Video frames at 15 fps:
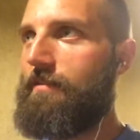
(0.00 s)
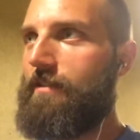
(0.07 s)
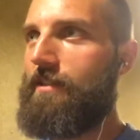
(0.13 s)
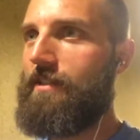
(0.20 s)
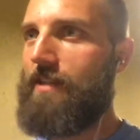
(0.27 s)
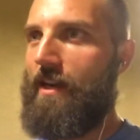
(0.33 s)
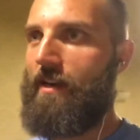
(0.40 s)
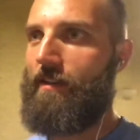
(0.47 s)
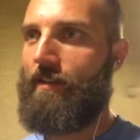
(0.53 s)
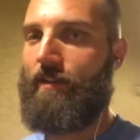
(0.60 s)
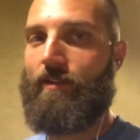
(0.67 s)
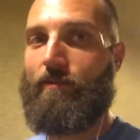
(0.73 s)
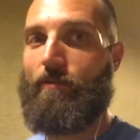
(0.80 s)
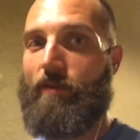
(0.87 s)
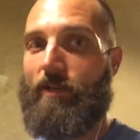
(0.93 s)
just kind of like
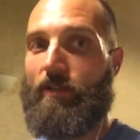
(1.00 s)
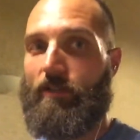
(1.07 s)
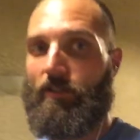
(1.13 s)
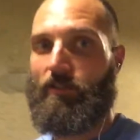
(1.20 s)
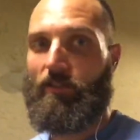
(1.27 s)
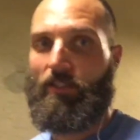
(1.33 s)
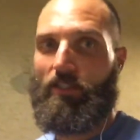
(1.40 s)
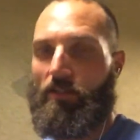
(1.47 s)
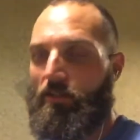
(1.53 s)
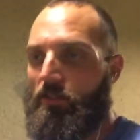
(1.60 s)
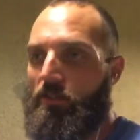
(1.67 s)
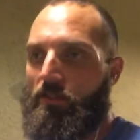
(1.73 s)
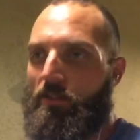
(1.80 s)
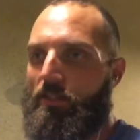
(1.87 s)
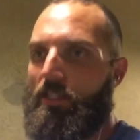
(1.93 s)
the real,
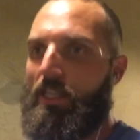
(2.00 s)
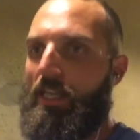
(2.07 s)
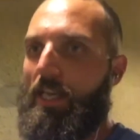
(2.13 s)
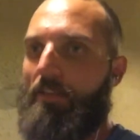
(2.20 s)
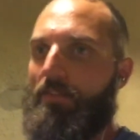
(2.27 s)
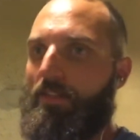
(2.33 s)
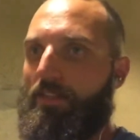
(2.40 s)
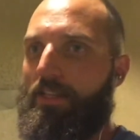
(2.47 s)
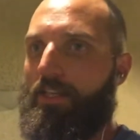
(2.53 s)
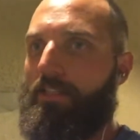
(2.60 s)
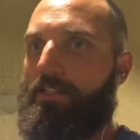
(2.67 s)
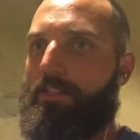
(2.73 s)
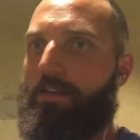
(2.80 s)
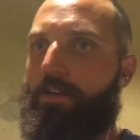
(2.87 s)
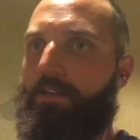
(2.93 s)
just even things
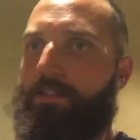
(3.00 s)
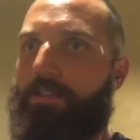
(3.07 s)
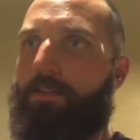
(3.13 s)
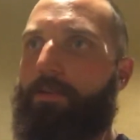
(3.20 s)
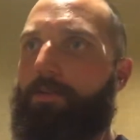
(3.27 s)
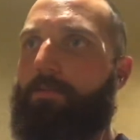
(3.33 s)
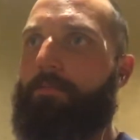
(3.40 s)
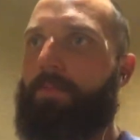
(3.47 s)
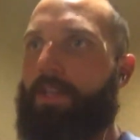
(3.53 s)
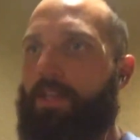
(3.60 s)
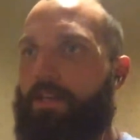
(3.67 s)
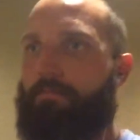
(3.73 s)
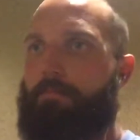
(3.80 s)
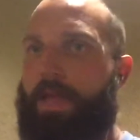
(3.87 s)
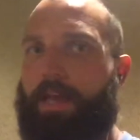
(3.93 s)
that aren't so
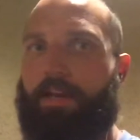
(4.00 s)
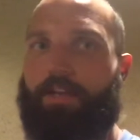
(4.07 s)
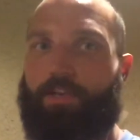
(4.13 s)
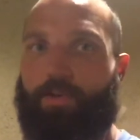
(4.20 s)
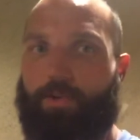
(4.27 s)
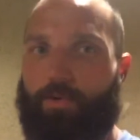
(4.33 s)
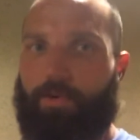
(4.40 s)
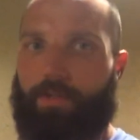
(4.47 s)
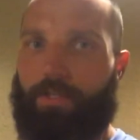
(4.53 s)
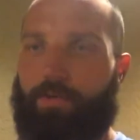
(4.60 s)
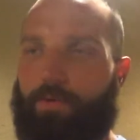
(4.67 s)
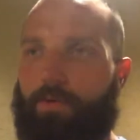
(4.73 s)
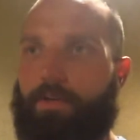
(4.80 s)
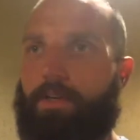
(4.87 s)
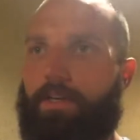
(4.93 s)
manicured
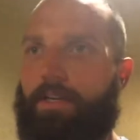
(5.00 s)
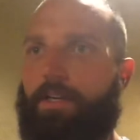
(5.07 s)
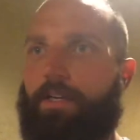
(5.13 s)
or